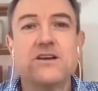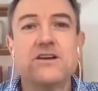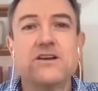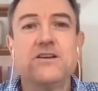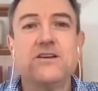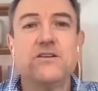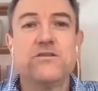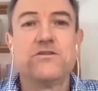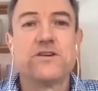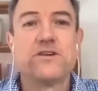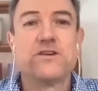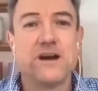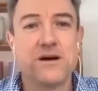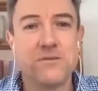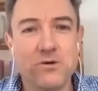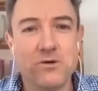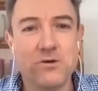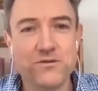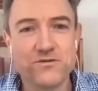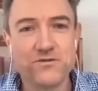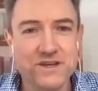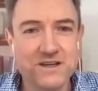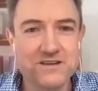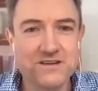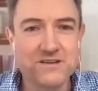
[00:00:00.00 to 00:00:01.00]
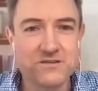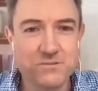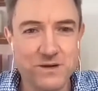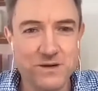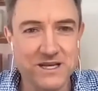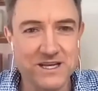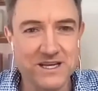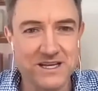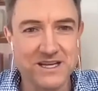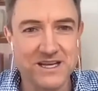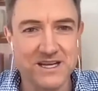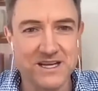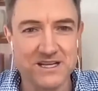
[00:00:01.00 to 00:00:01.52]
You've come off these
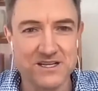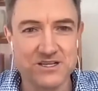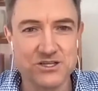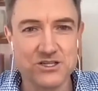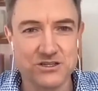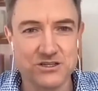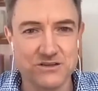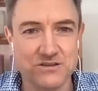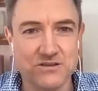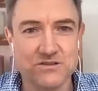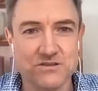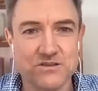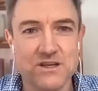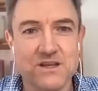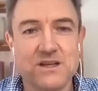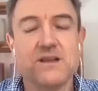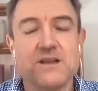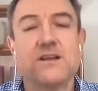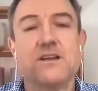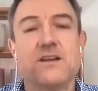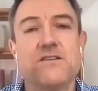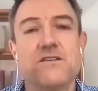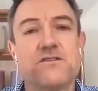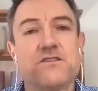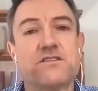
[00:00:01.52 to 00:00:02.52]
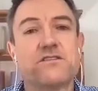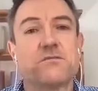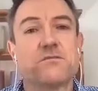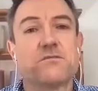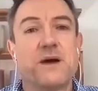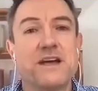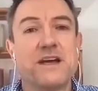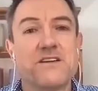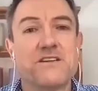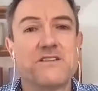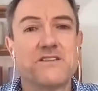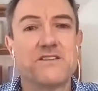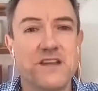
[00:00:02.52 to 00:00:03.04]
medications. You've
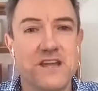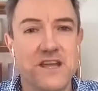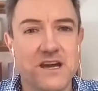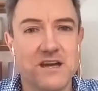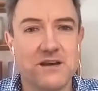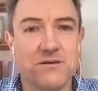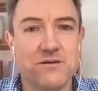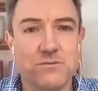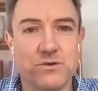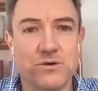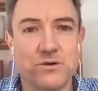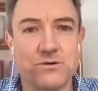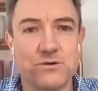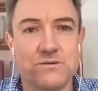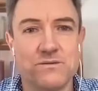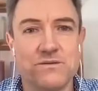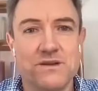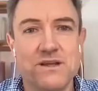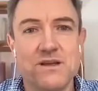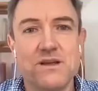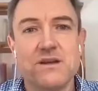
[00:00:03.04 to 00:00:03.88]
spaced the envelope.